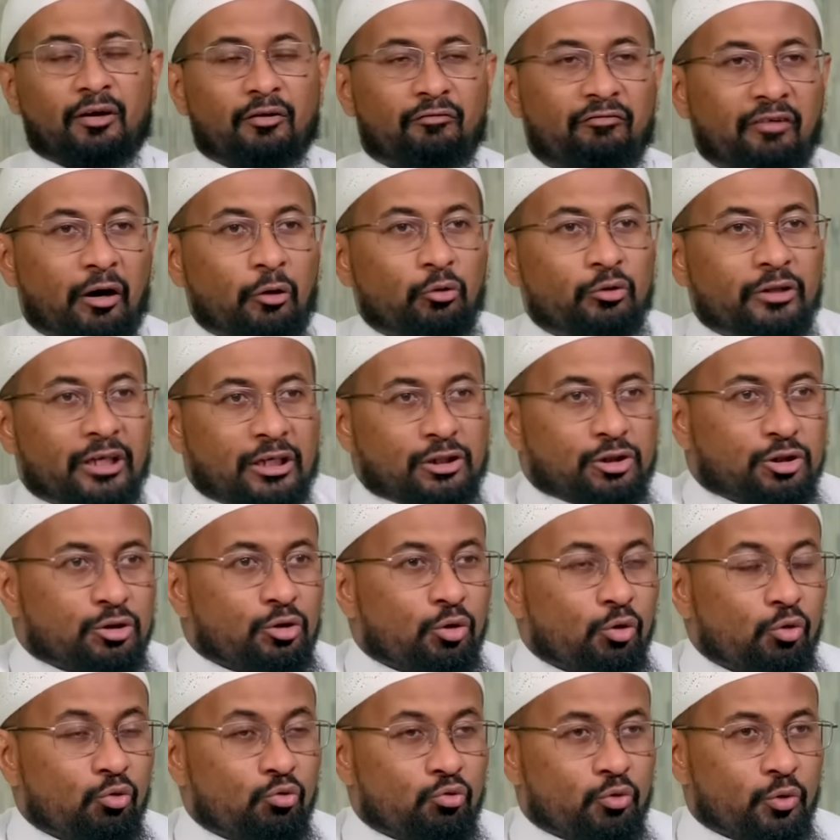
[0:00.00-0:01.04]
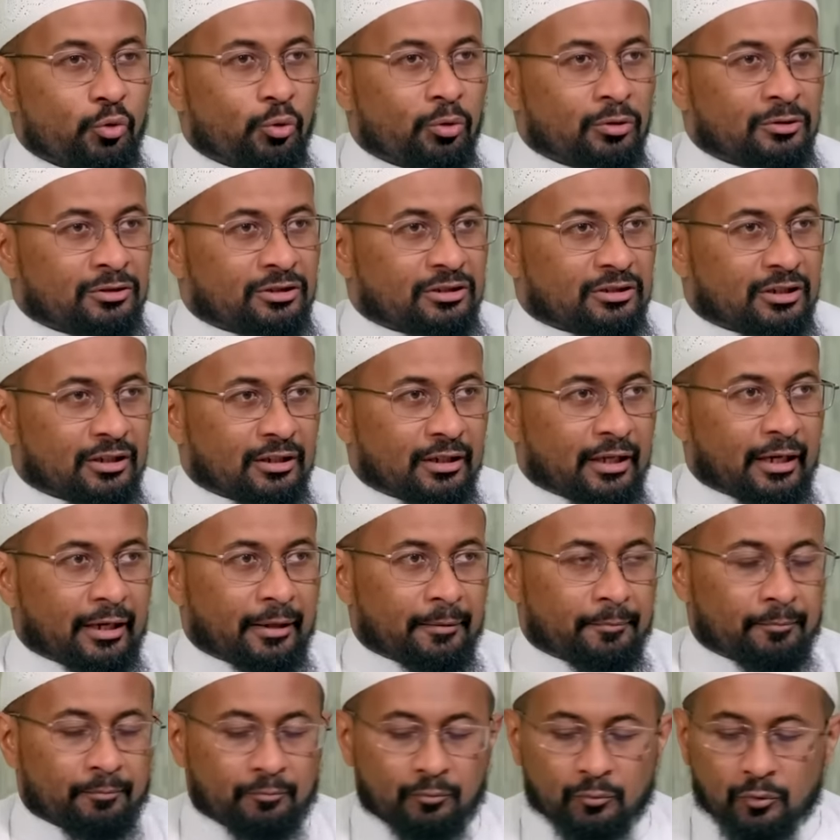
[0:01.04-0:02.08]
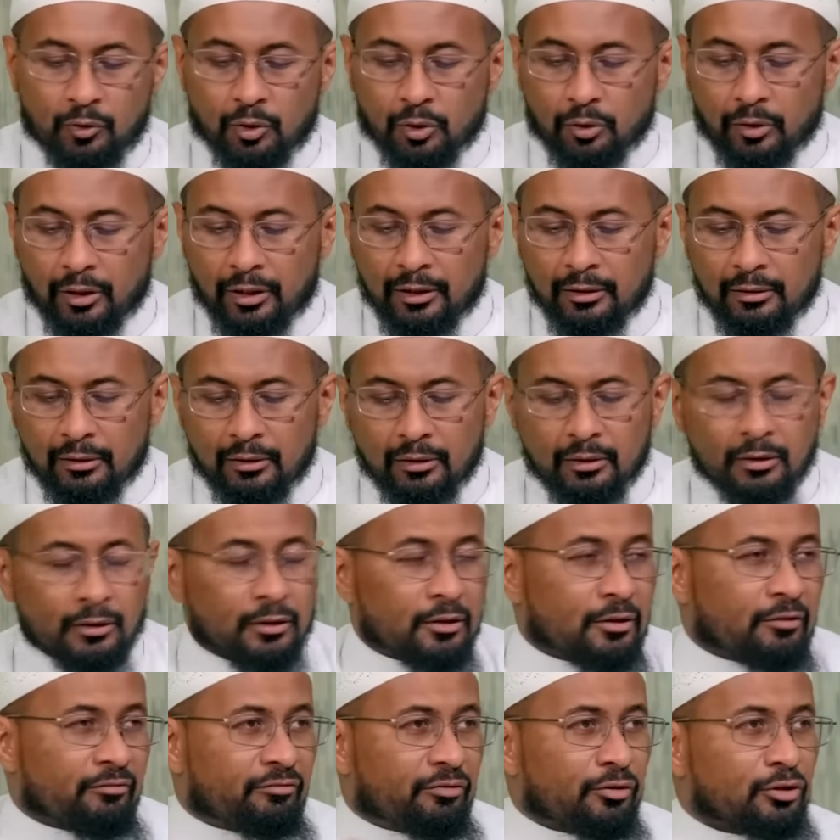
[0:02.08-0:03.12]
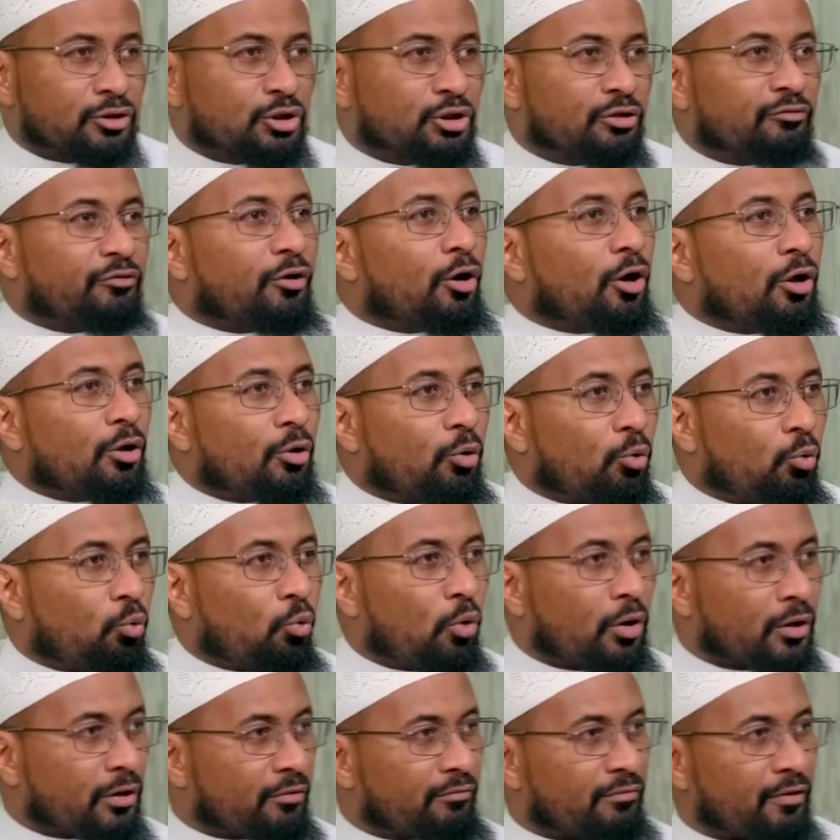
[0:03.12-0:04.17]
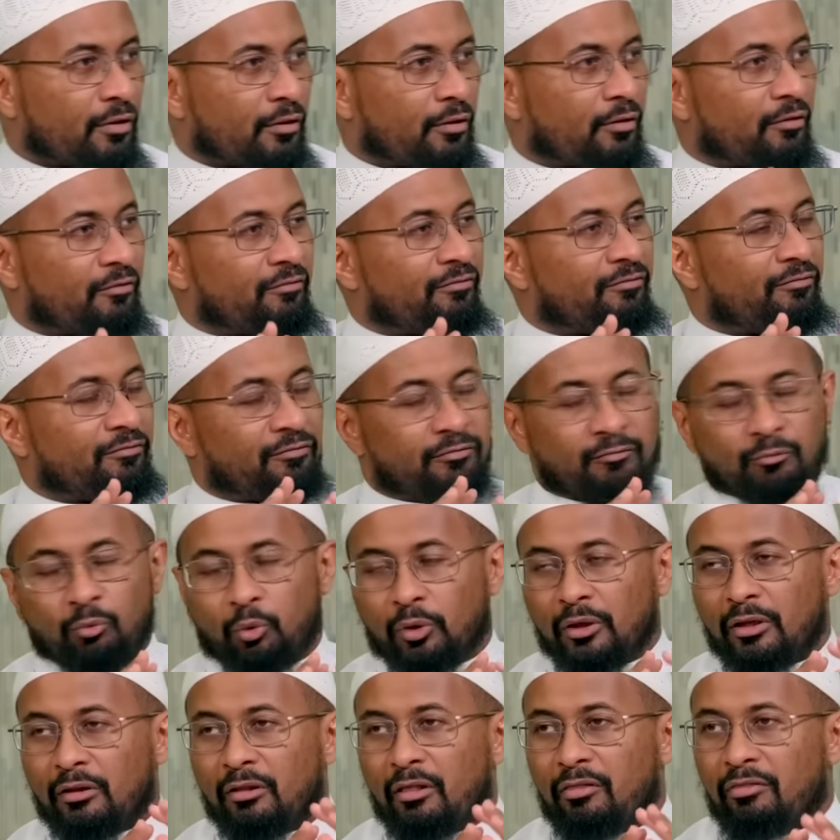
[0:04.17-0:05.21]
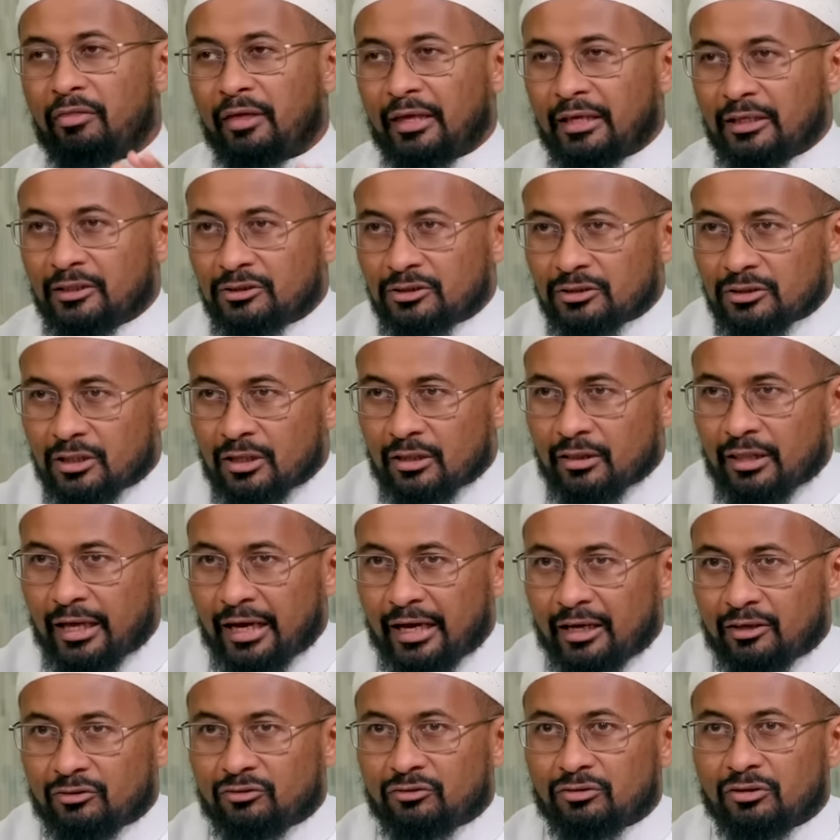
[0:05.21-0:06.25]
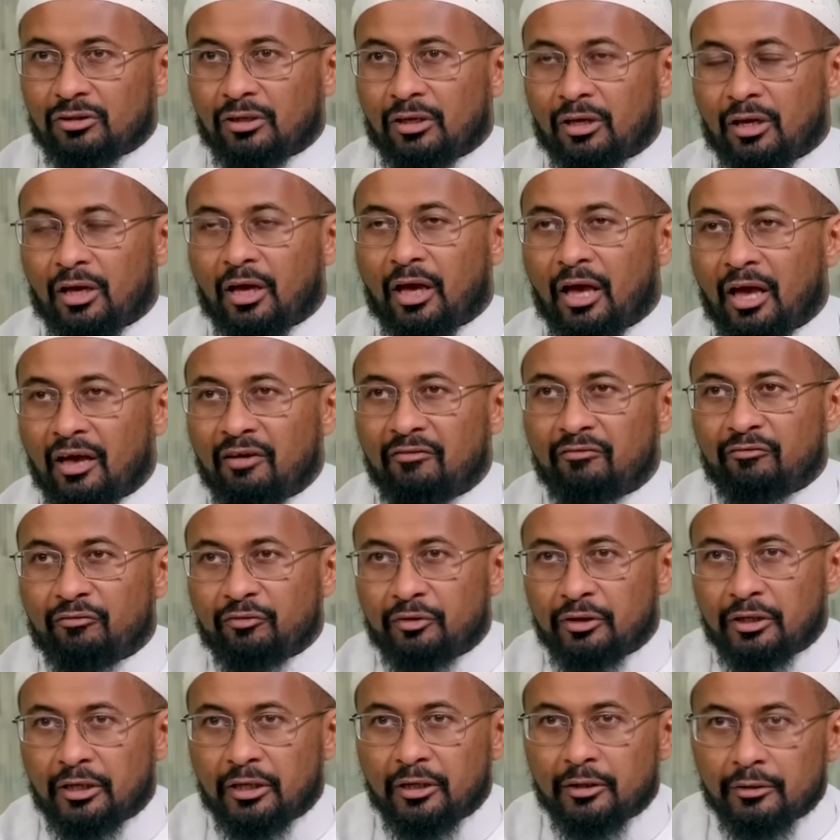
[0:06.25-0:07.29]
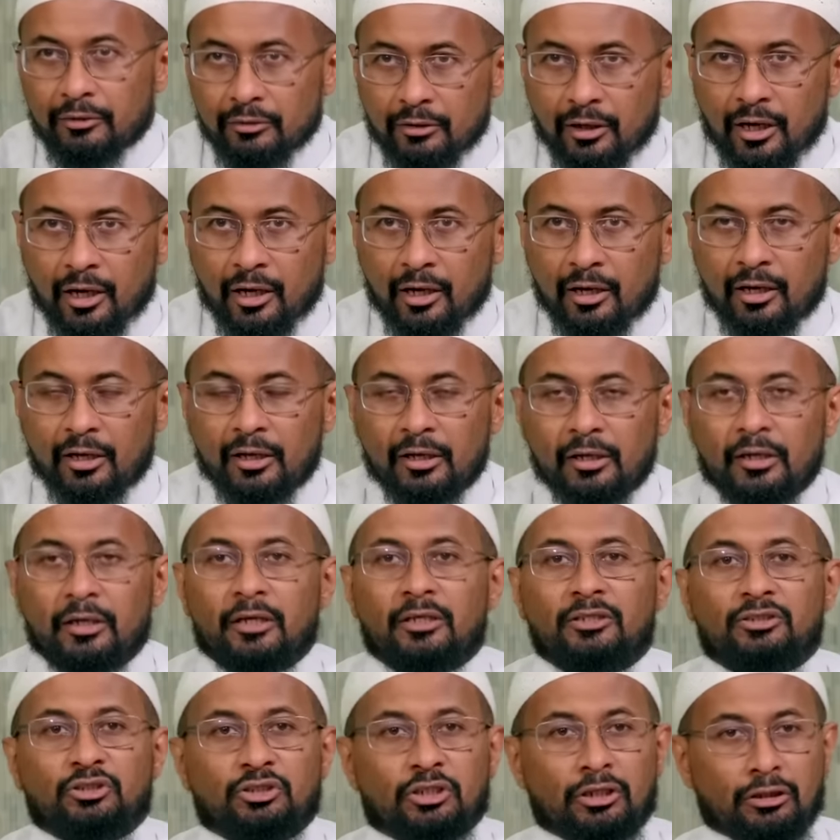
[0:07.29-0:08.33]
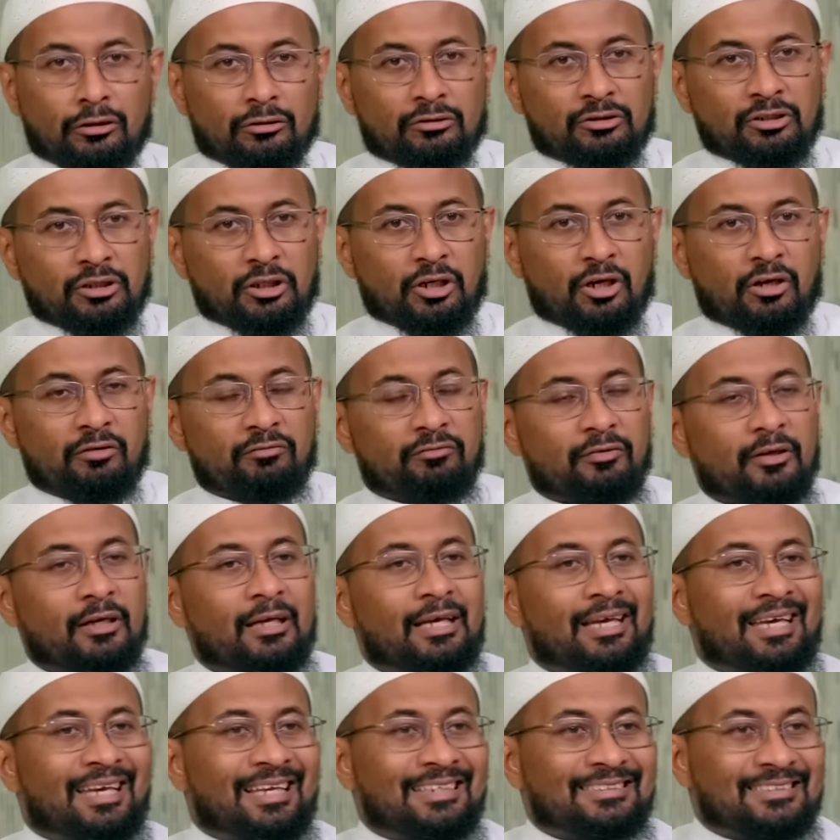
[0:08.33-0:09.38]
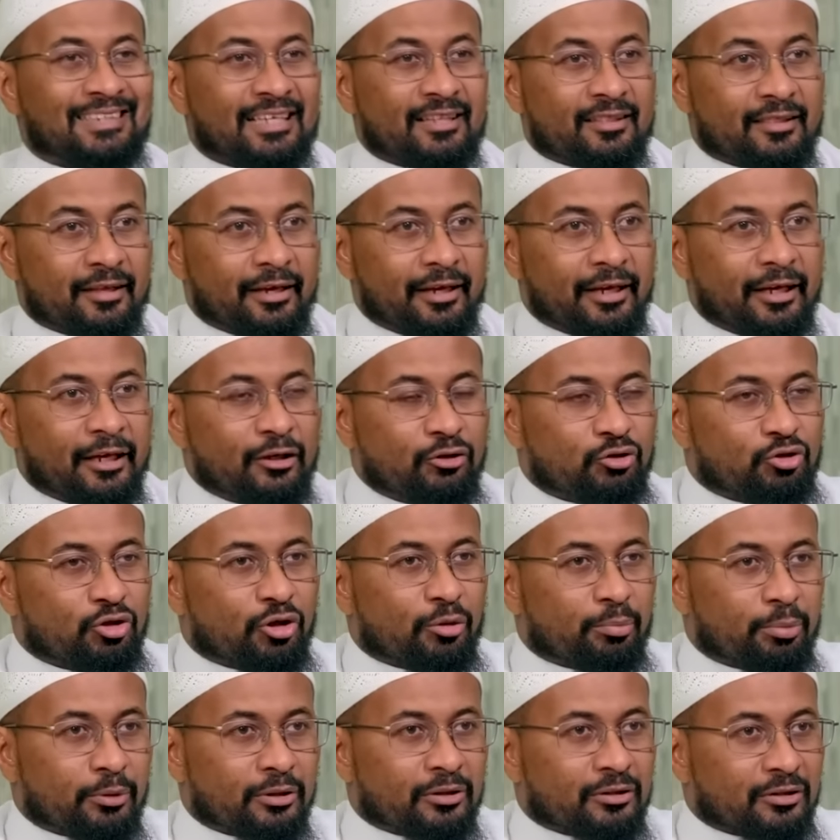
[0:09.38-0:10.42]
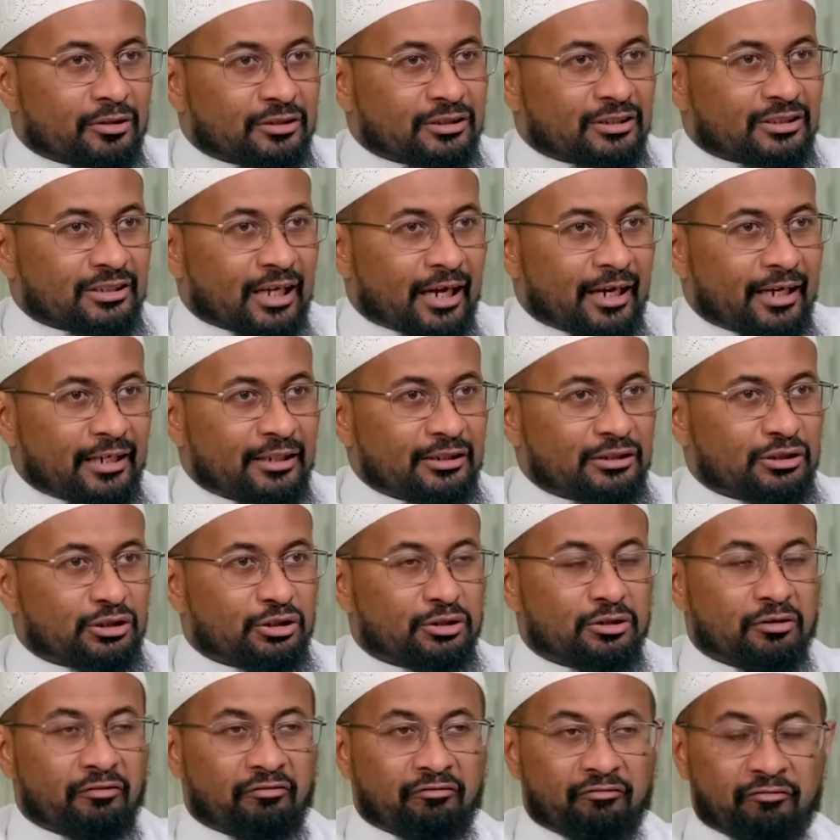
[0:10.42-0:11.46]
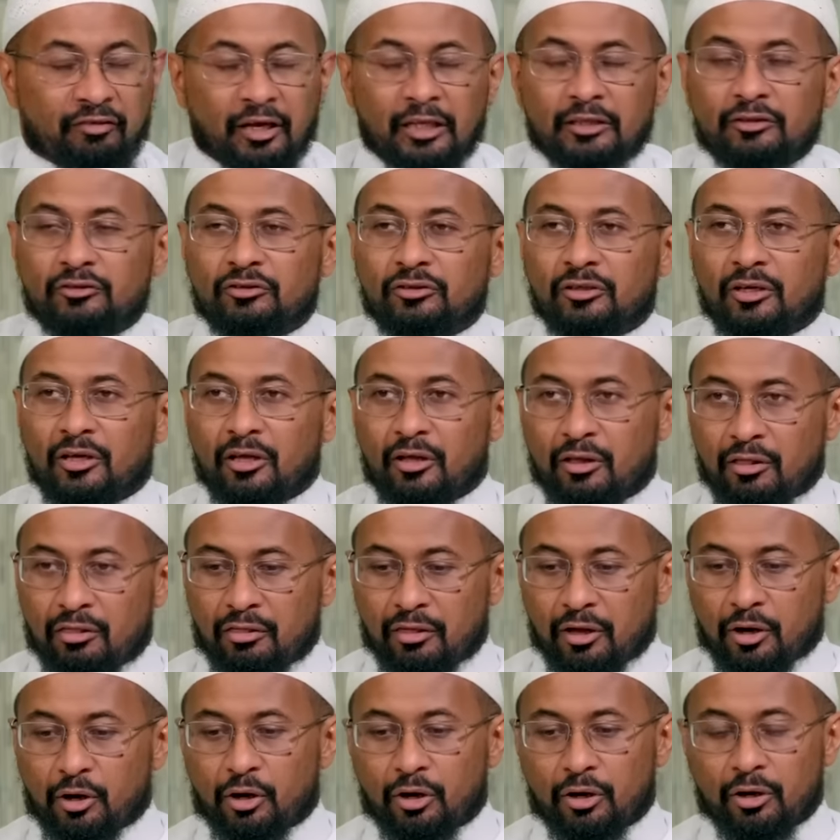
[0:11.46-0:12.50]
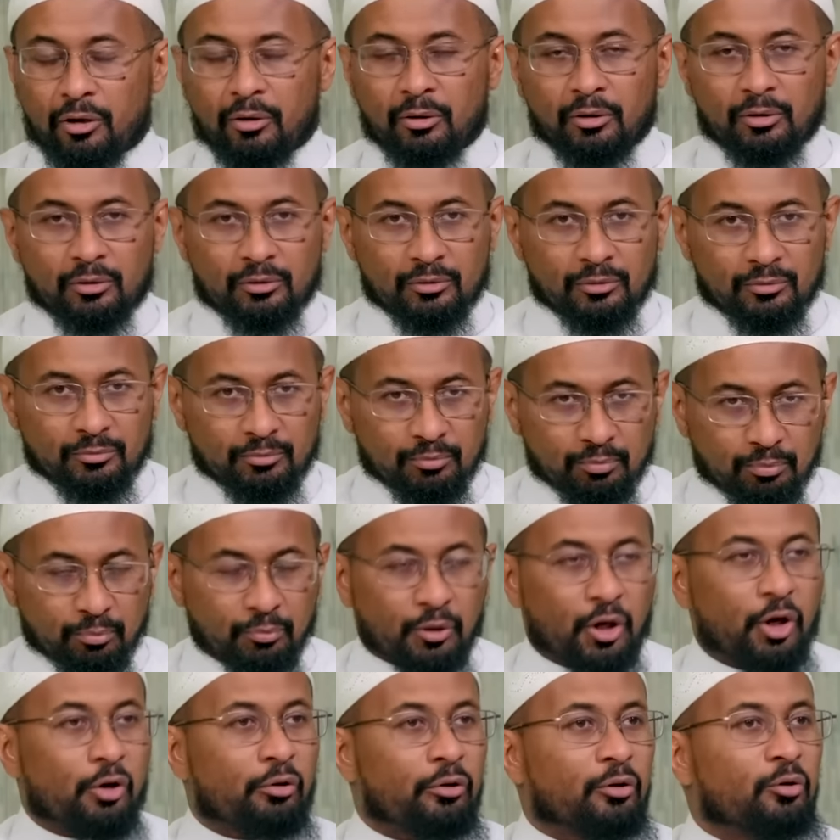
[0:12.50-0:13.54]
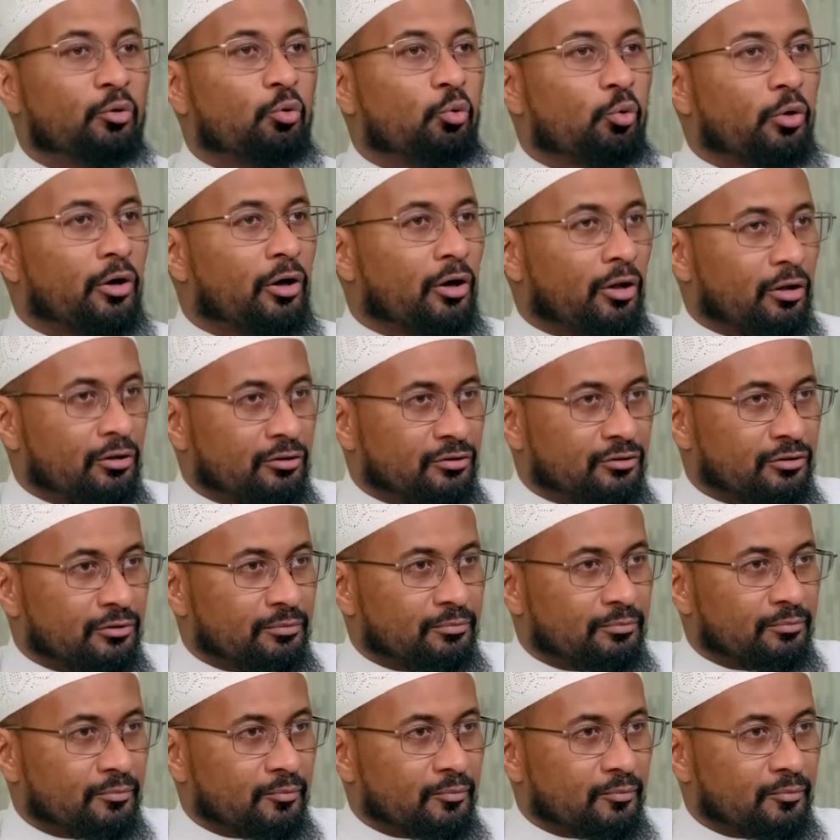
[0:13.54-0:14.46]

foundational rules to lay, all right? First of all, one of the things that every era is guilty of is that they interpret their signs to fit their current world.